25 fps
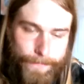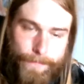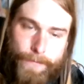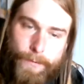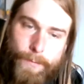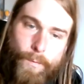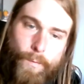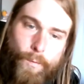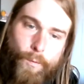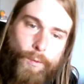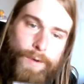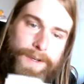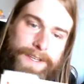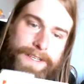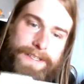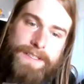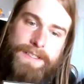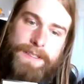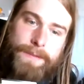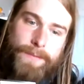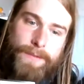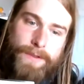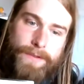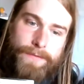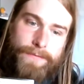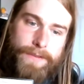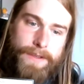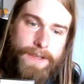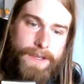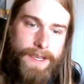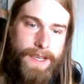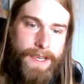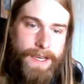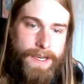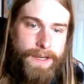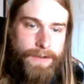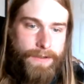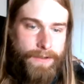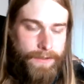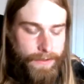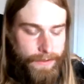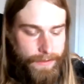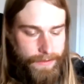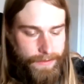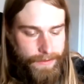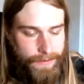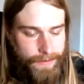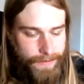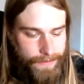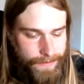from Wisdom of the
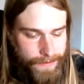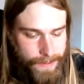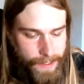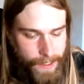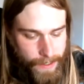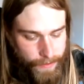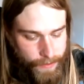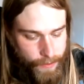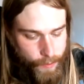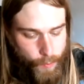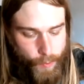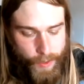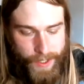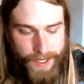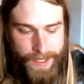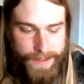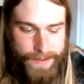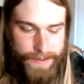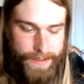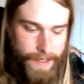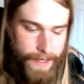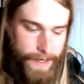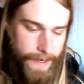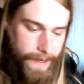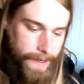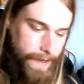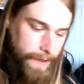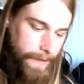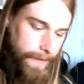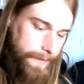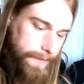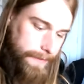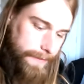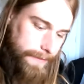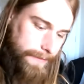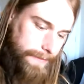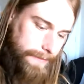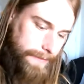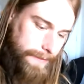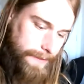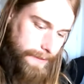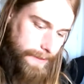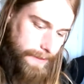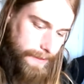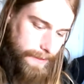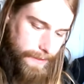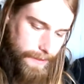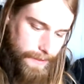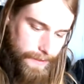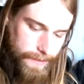Ages, Dr. Wayne Dyer.
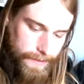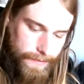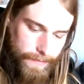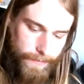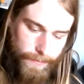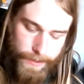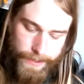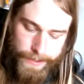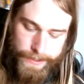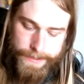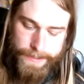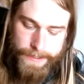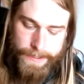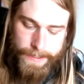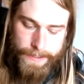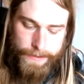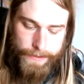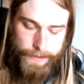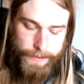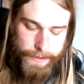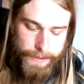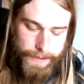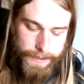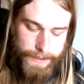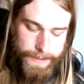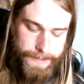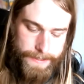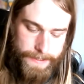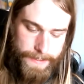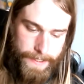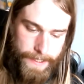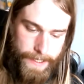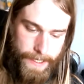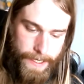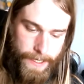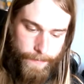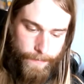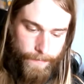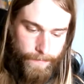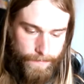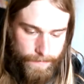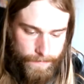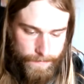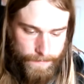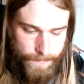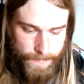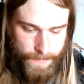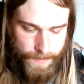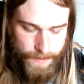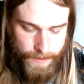We're going to take a look at time.
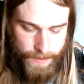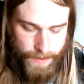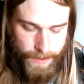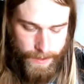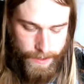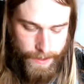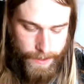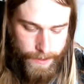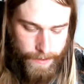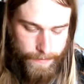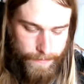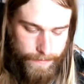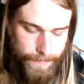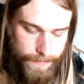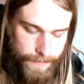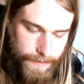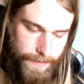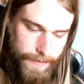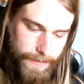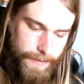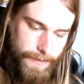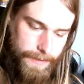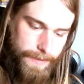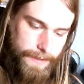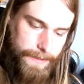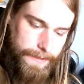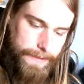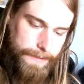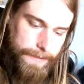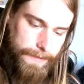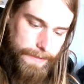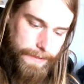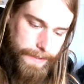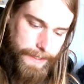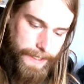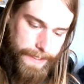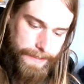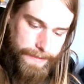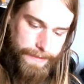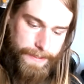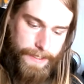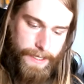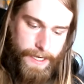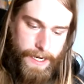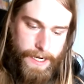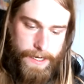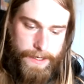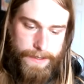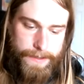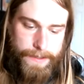It's a little
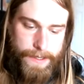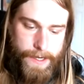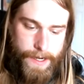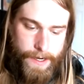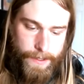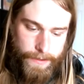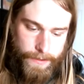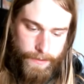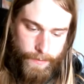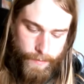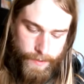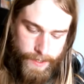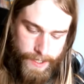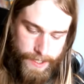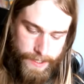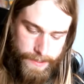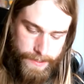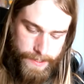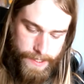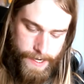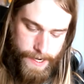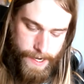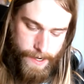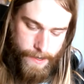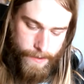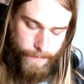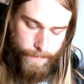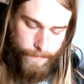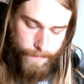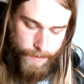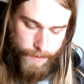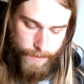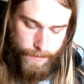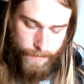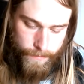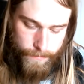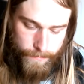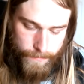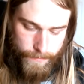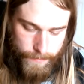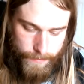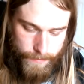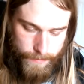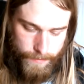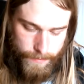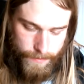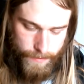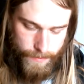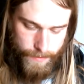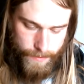essay Dr. Wayne Dyer wrote
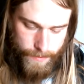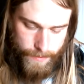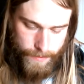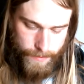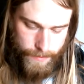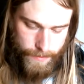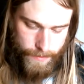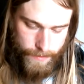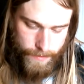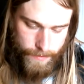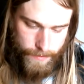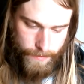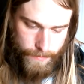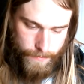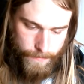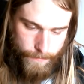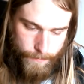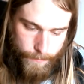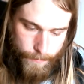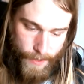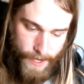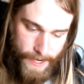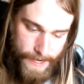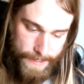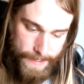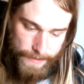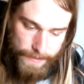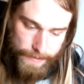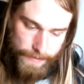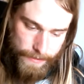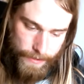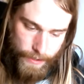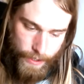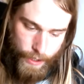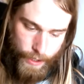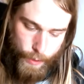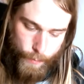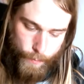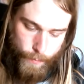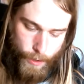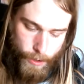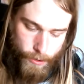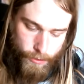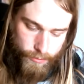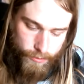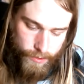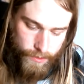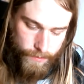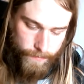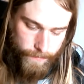based on a
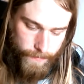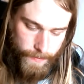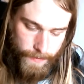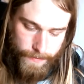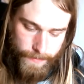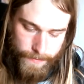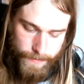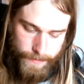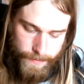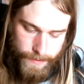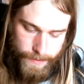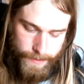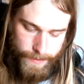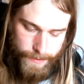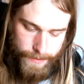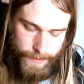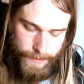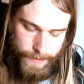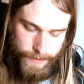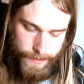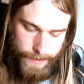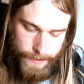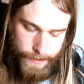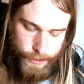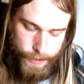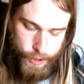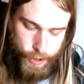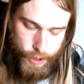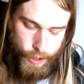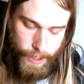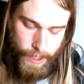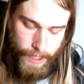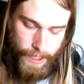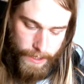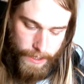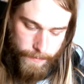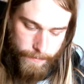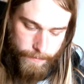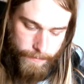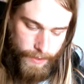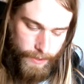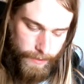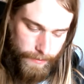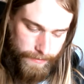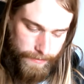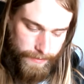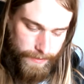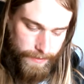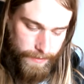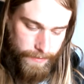poem that John
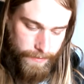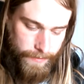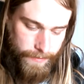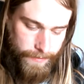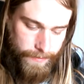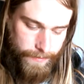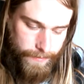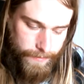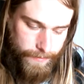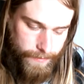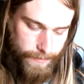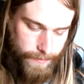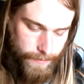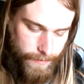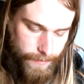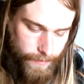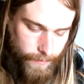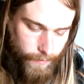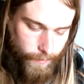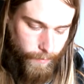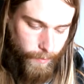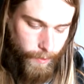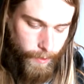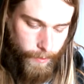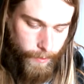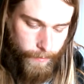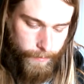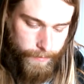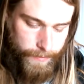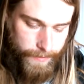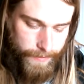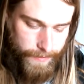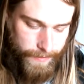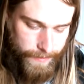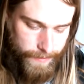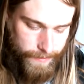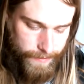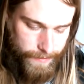Milton wrote.